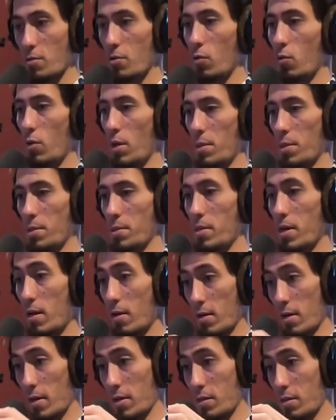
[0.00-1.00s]
So when the
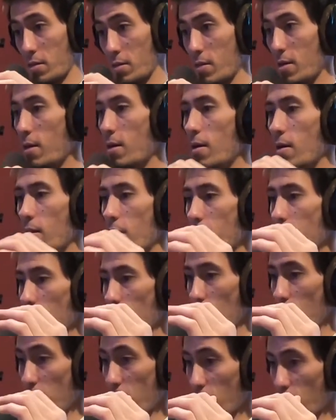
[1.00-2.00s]
snare hits,
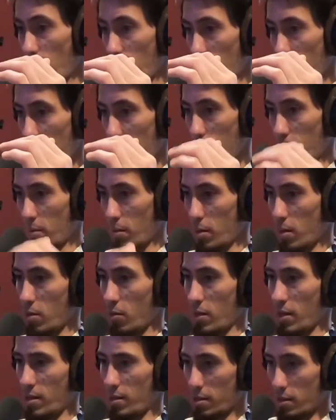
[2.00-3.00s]
the reverb,
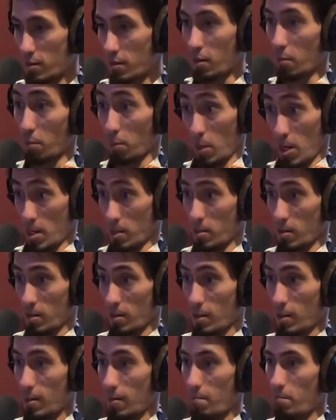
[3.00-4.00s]
is
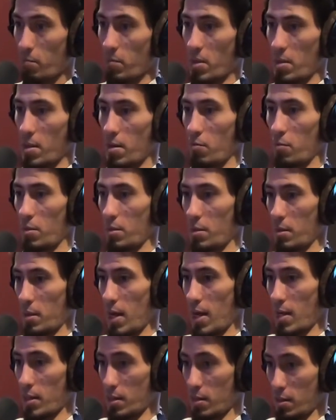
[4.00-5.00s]
compressed, and then
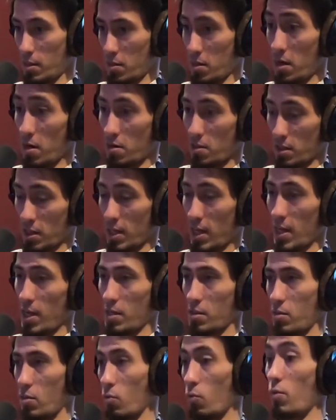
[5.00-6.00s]
as the snare
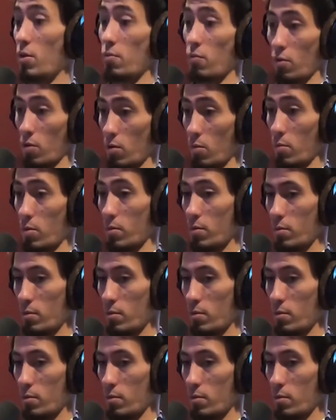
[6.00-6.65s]
decays, the reverb